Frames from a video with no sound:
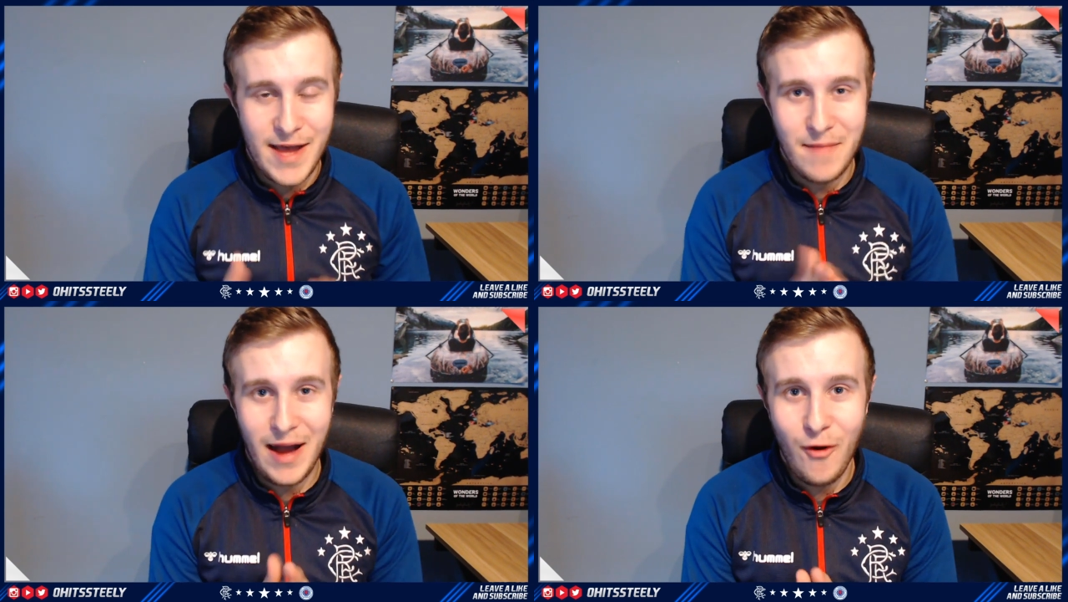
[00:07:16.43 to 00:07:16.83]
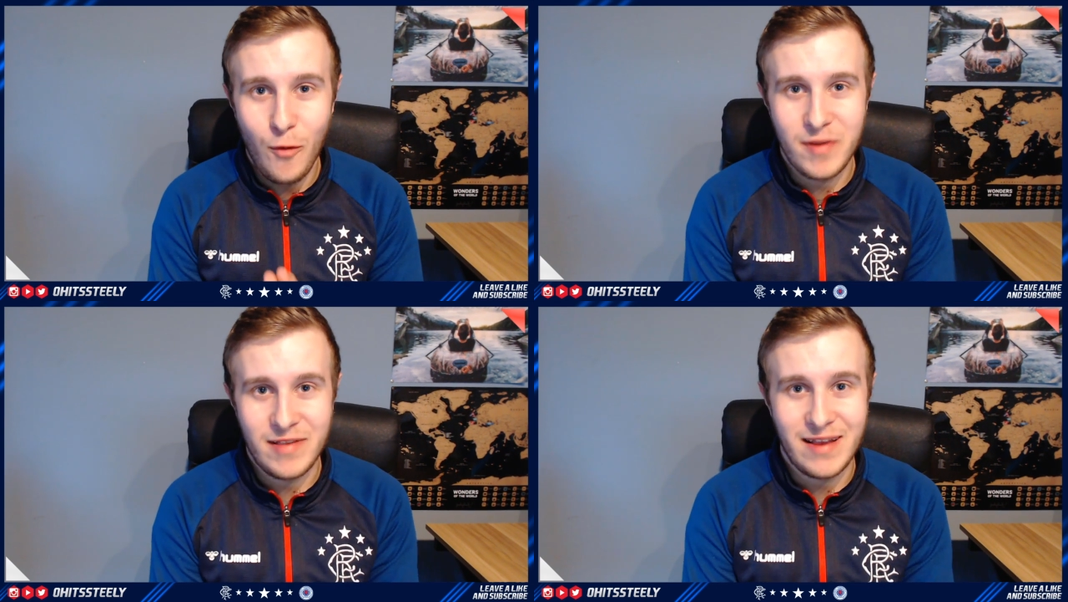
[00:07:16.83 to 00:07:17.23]
and my
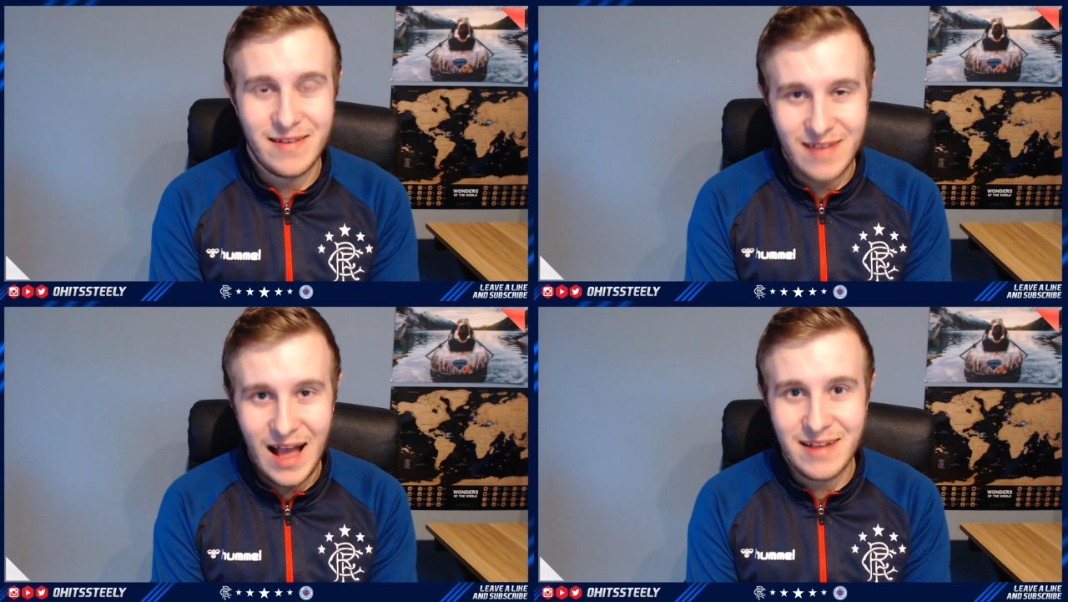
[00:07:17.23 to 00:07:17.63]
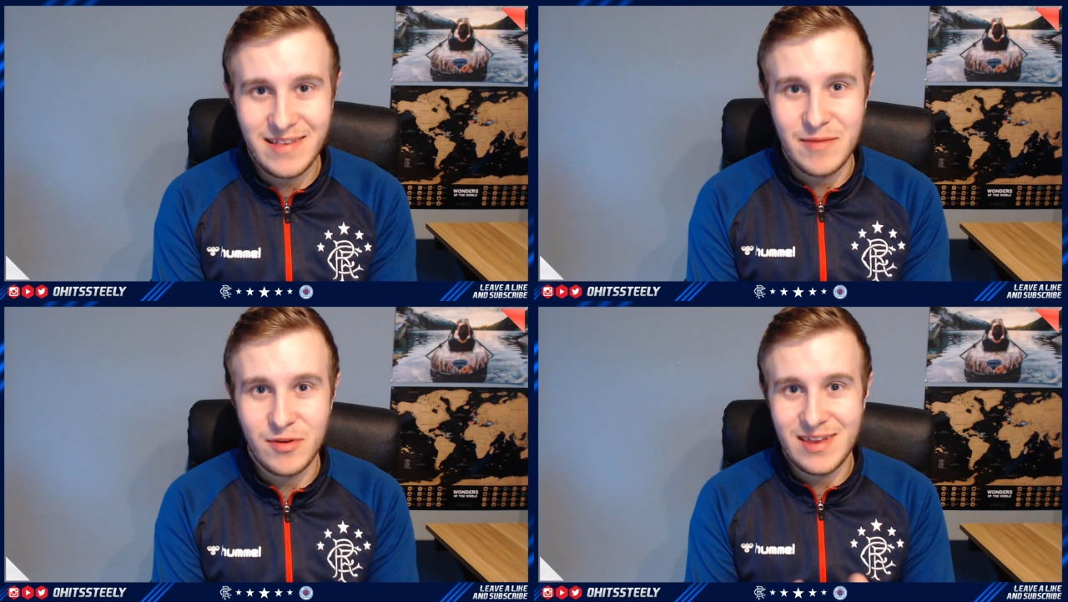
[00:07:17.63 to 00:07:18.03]
hope is the
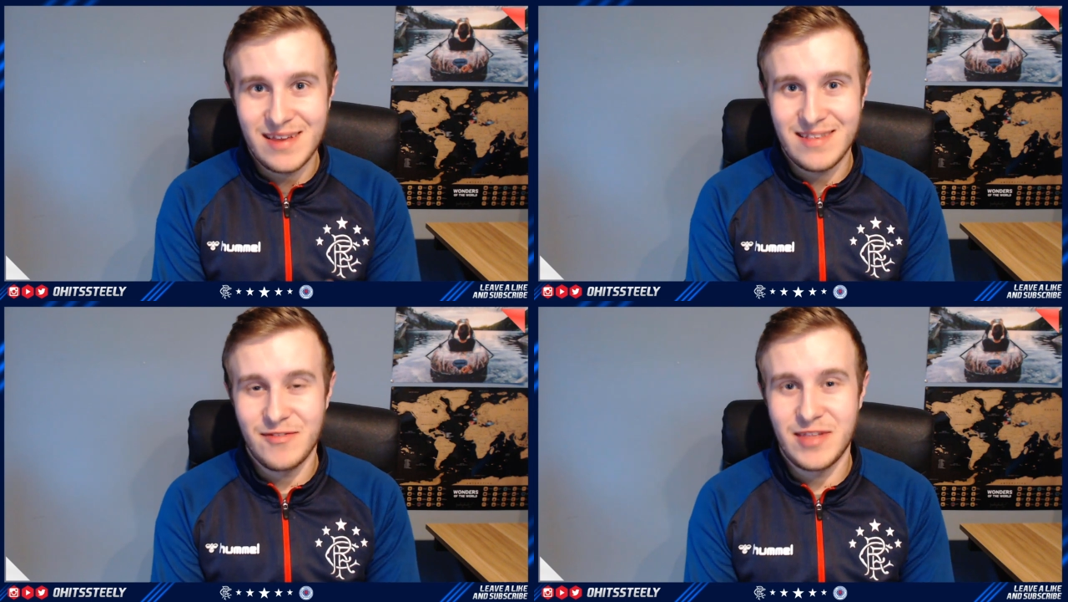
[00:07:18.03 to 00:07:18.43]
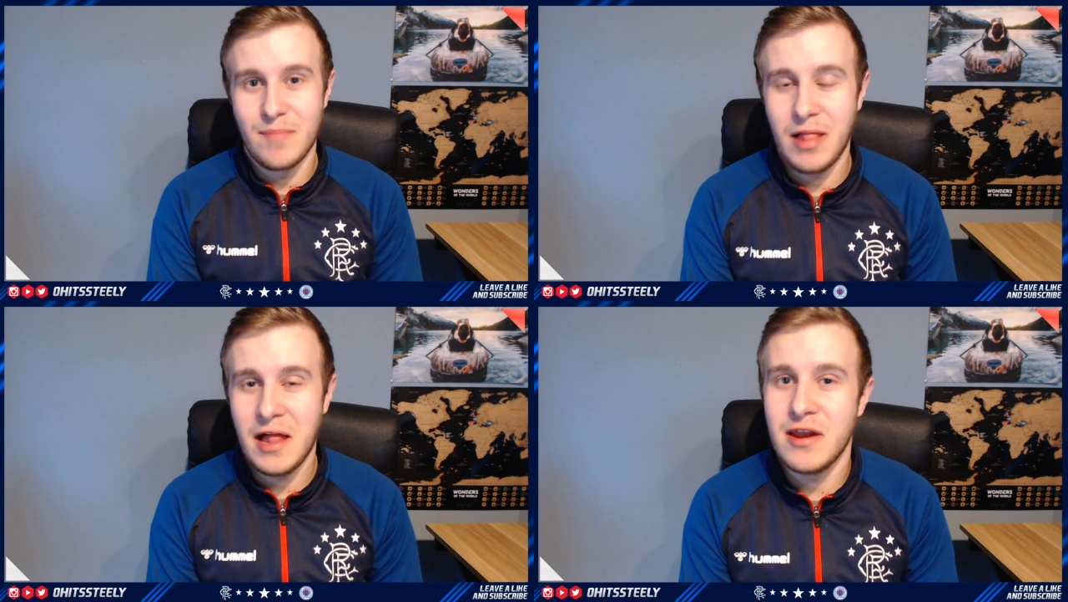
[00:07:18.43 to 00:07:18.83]
exact same
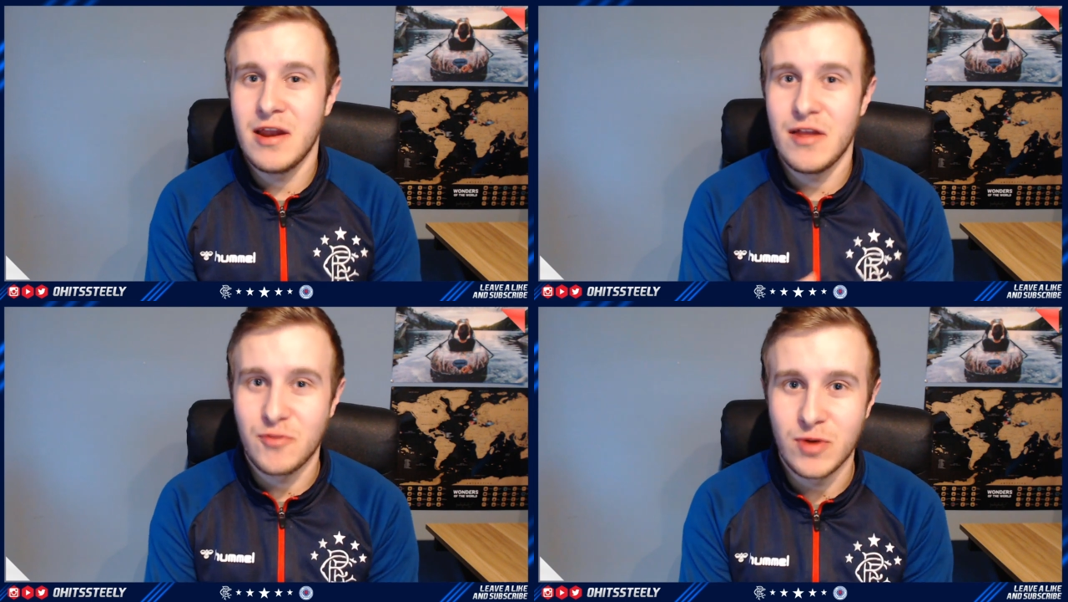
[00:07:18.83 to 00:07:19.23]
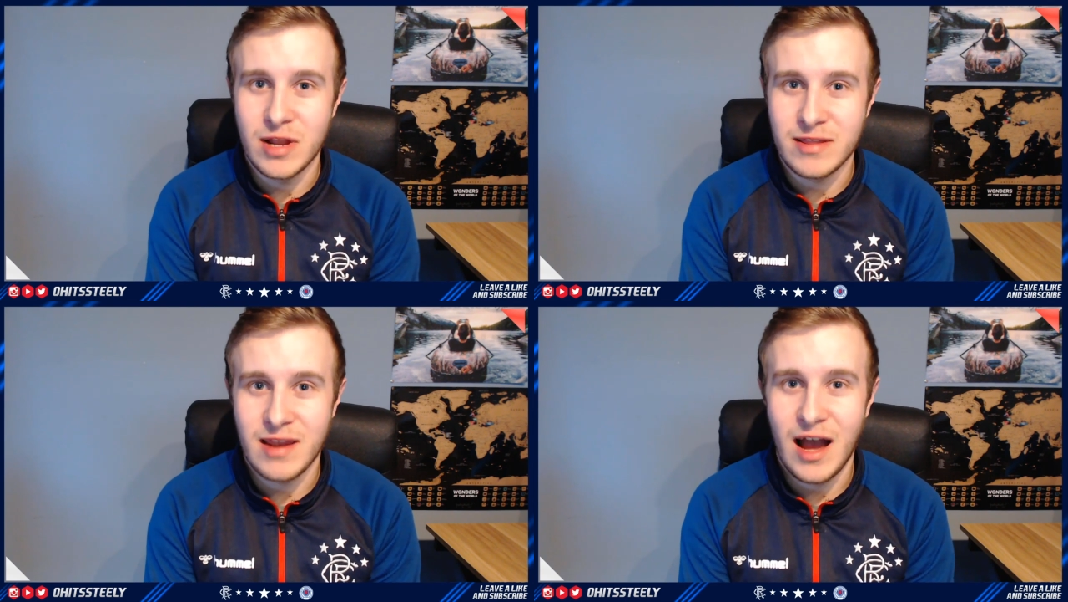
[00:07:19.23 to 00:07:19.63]
creativity and planning is
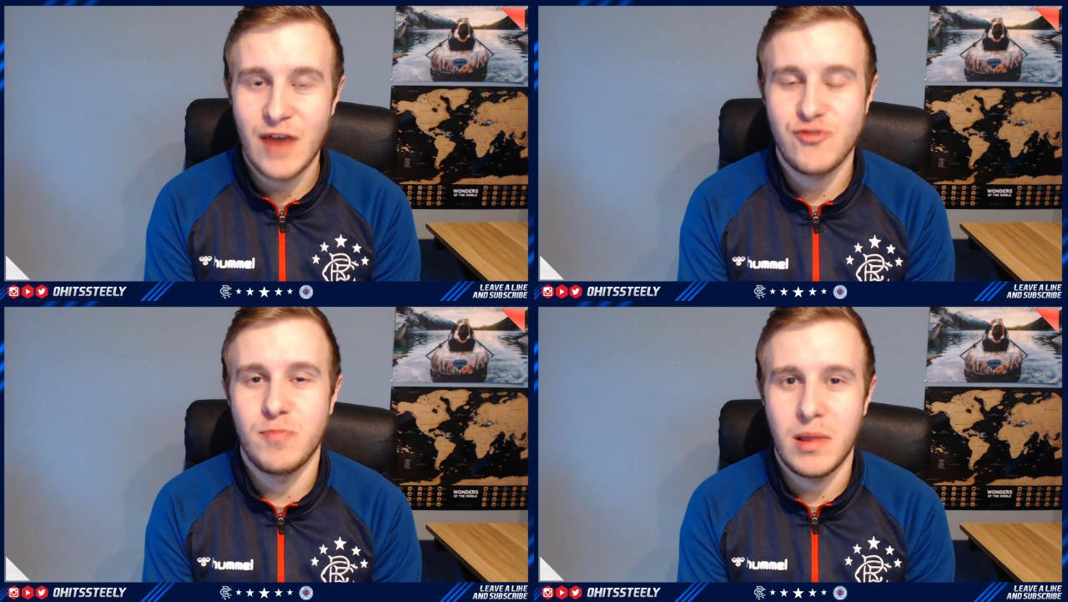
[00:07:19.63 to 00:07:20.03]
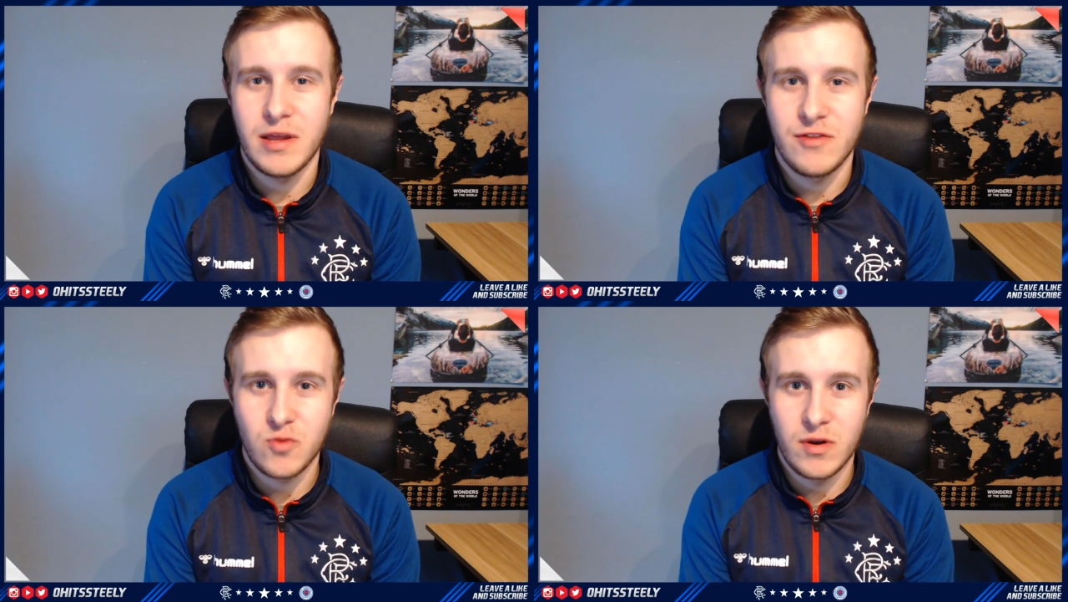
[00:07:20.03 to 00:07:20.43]
going into the actual
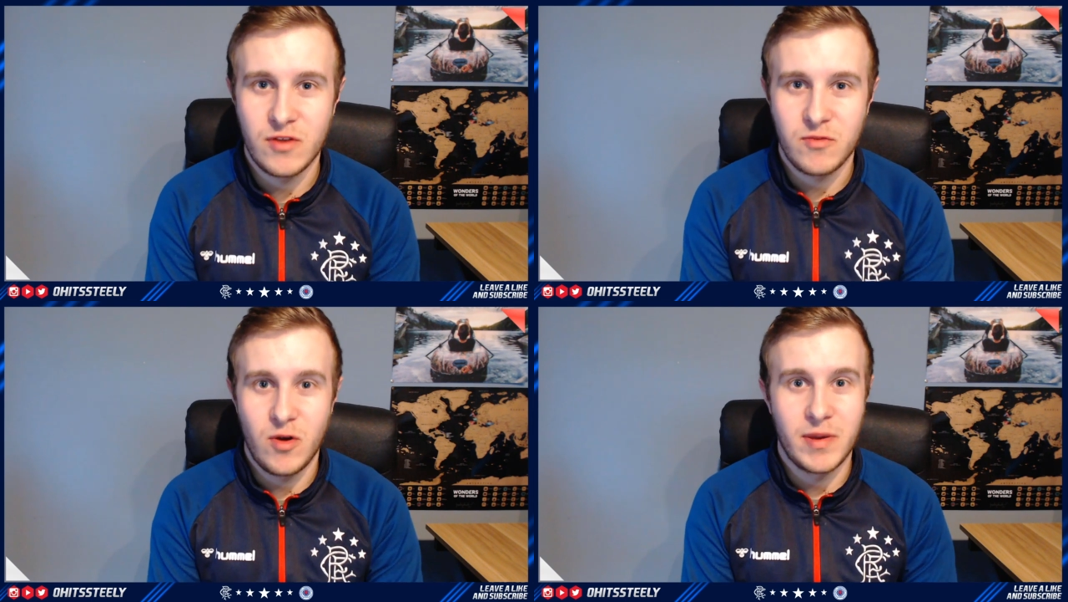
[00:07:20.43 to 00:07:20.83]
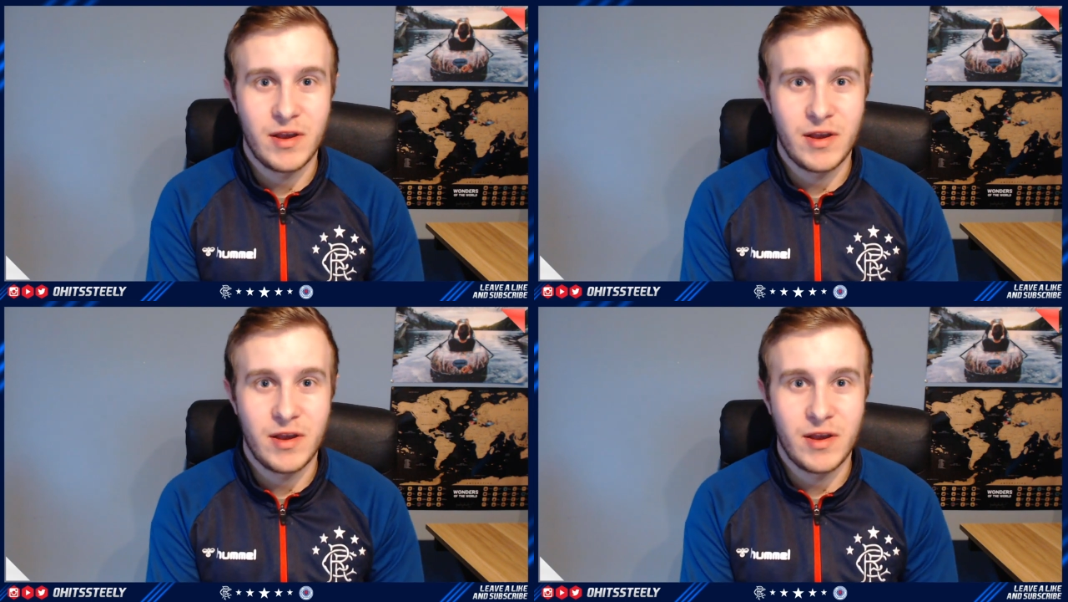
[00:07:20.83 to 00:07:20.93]
playing squad as well,